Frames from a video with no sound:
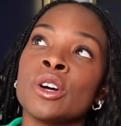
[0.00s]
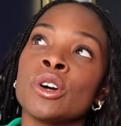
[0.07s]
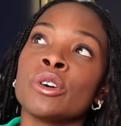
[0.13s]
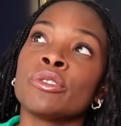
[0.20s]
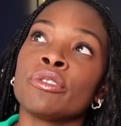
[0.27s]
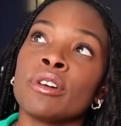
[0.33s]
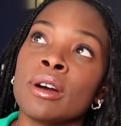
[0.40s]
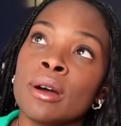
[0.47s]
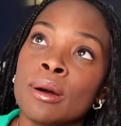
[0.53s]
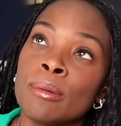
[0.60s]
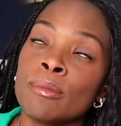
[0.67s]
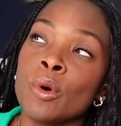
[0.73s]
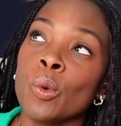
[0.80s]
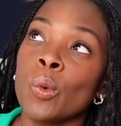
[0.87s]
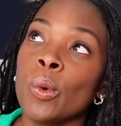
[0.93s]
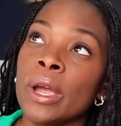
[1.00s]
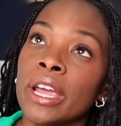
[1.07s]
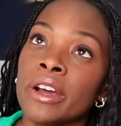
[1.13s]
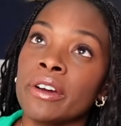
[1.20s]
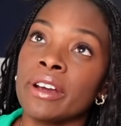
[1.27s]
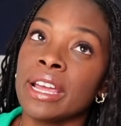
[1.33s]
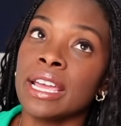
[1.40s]
from
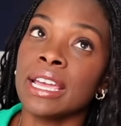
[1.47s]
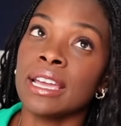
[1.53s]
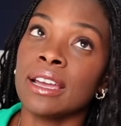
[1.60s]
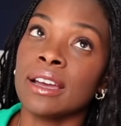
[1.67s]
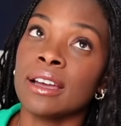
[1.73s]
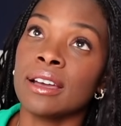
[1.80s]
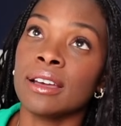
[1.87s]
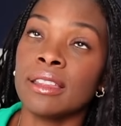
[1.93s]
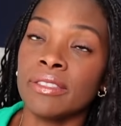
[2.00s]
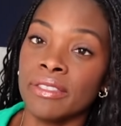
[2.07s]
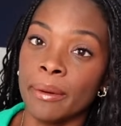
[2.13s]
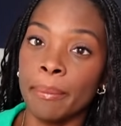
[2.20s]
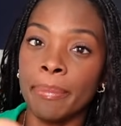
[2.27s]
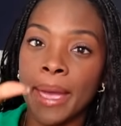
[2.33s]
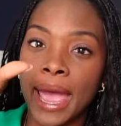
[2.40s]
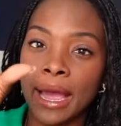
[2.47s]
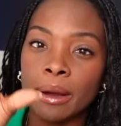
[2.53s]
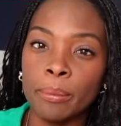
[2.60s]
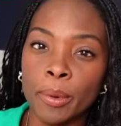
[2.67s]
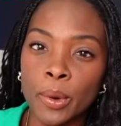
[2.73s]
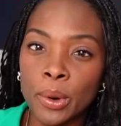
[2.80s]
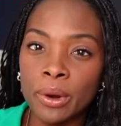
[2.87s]
wearing the
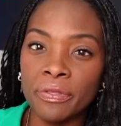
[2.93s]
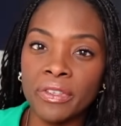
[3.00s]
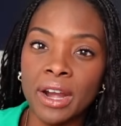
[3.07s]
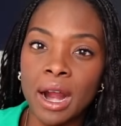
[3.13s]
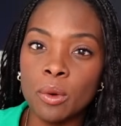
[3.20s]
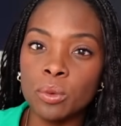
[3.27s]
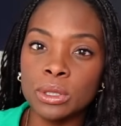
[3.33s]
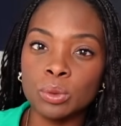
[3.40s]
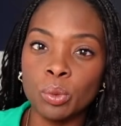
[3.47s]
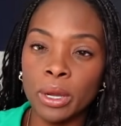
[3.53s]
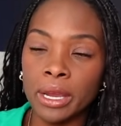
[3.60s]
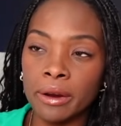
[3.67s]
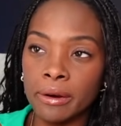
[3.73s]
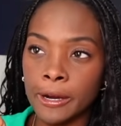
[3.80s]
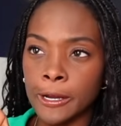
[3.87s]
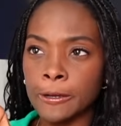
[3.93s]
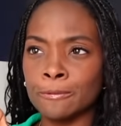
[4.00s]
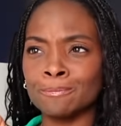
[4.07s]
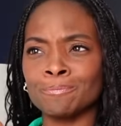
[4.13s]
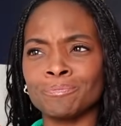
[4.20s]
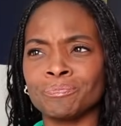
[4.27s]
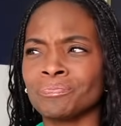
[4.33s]
backboard that I was
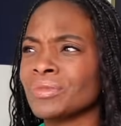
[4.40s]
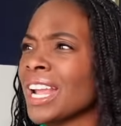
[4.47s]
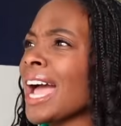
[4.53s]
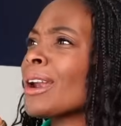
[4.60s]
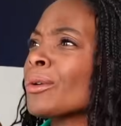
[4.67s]
wearing, I